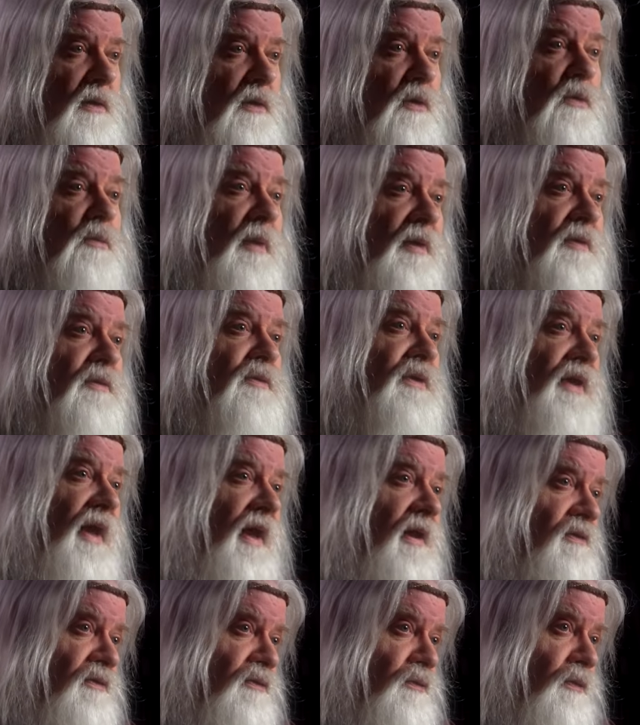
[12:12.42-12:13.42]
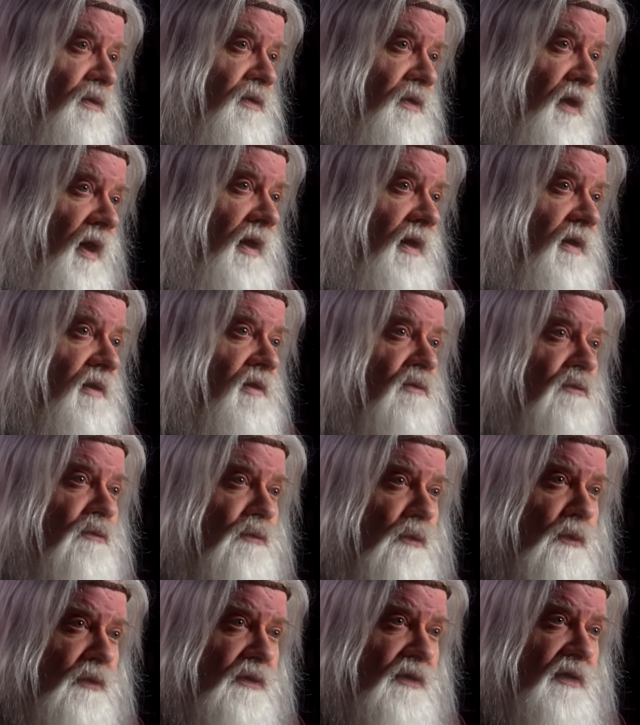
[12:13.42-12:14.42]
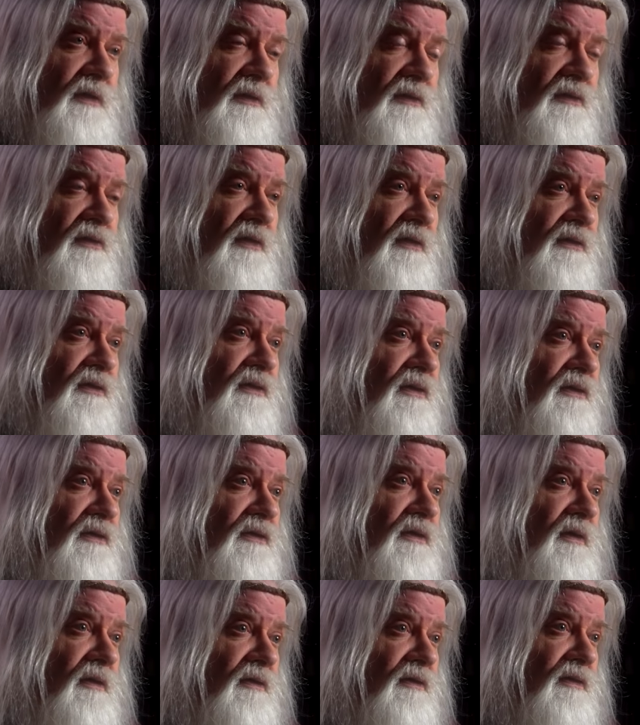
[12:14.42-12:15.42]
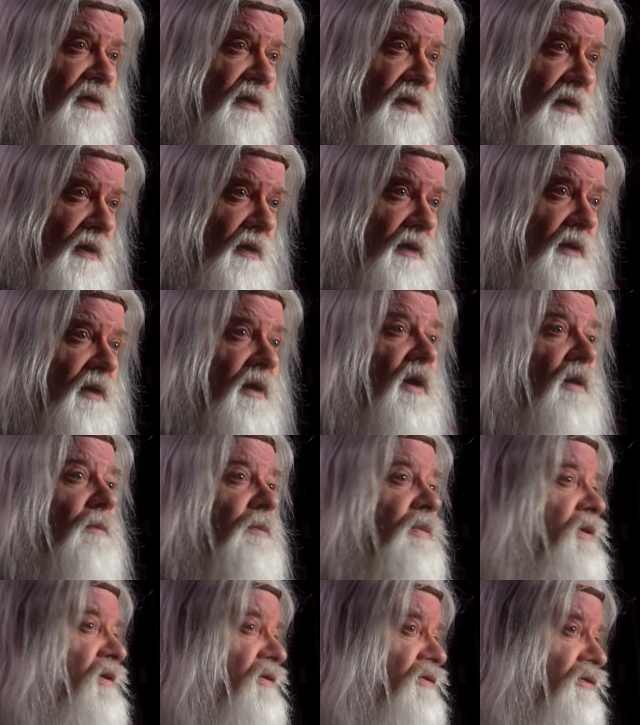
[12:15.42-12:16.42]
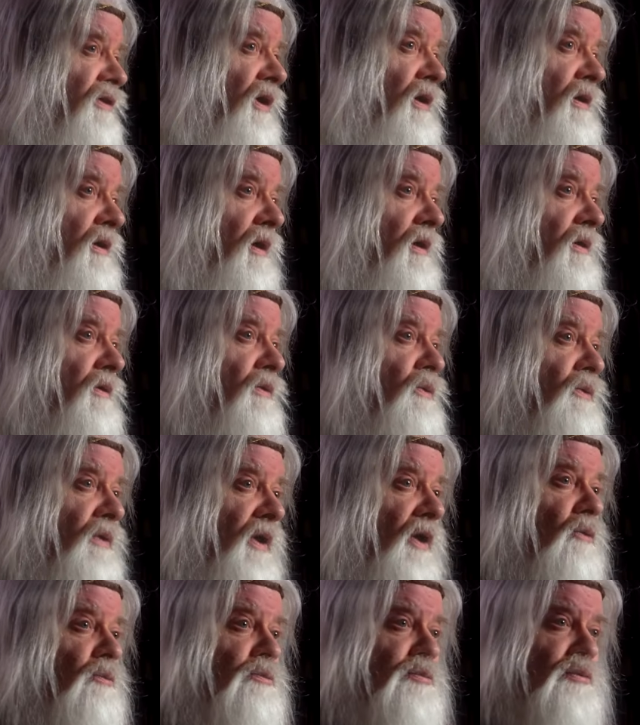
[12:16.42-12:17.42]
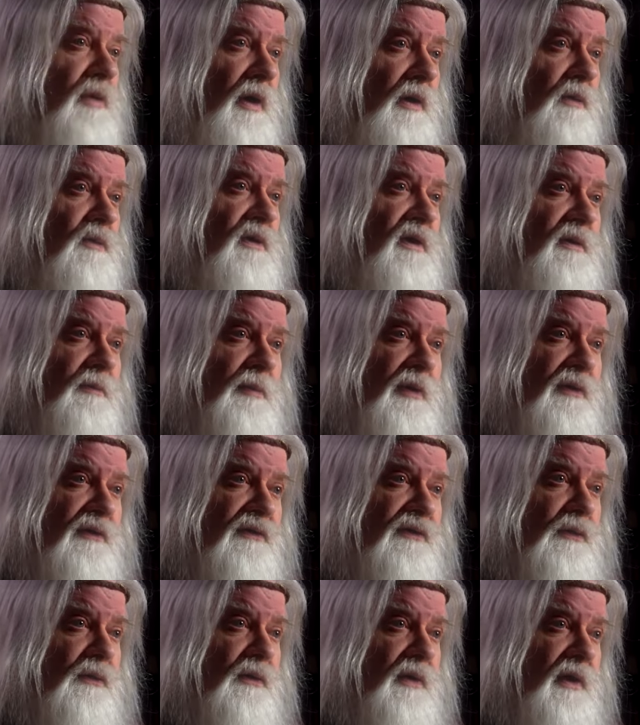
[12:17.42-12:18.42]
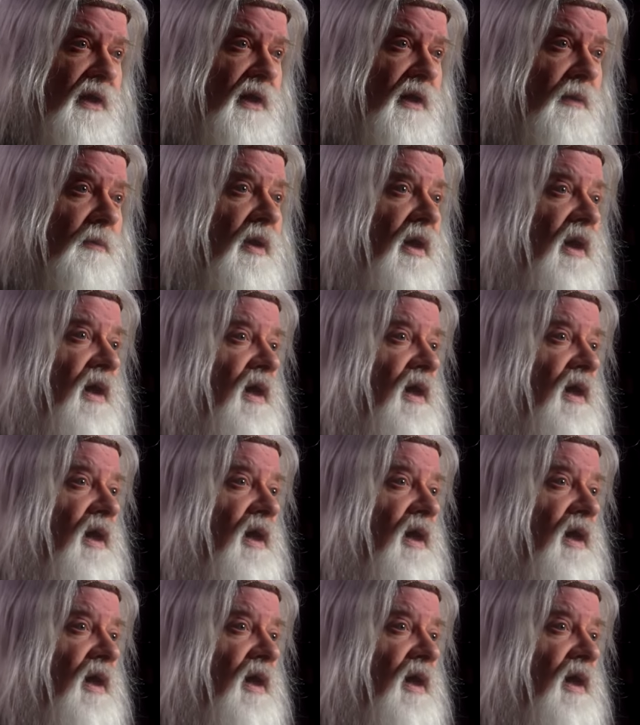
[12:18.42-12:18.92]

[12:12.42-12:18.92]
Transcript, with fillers: Her mother Yansra died in 1466 DR, but the Shallar, who now proudly bears her name,